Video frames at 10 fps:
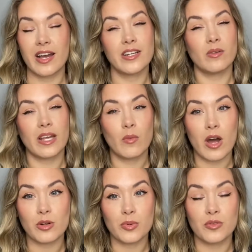I don't like
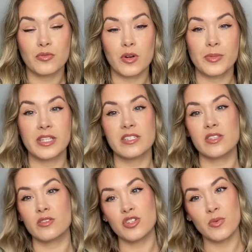waterproof formulas.
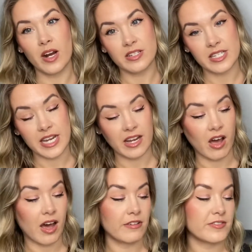They're too hard to take
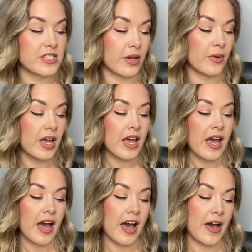off. So,
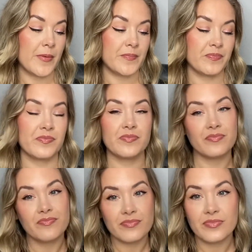um,
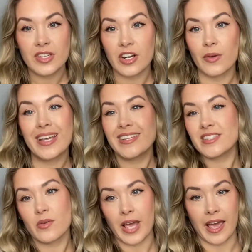you know, it's
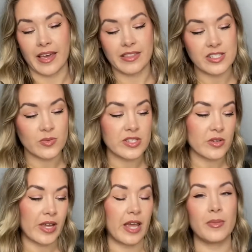okay. This one's
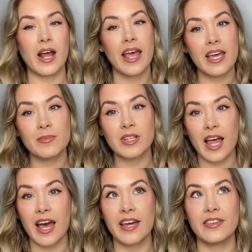okay, but I am
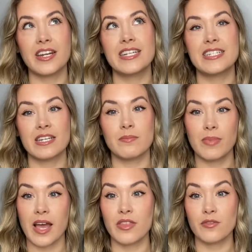glad that I didn't
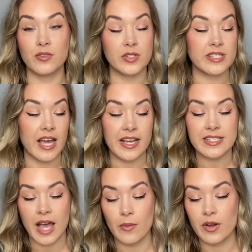buy the full size.
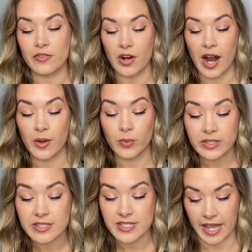However, I
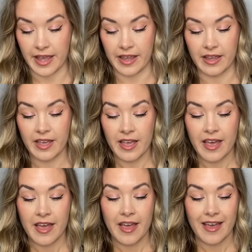will say,
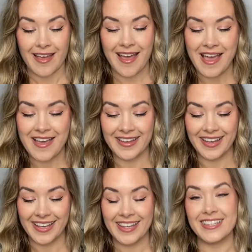
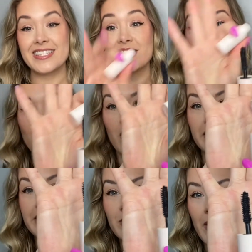this is the
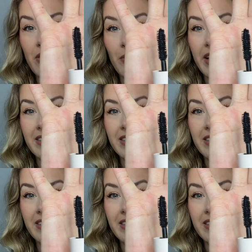wand, by the way.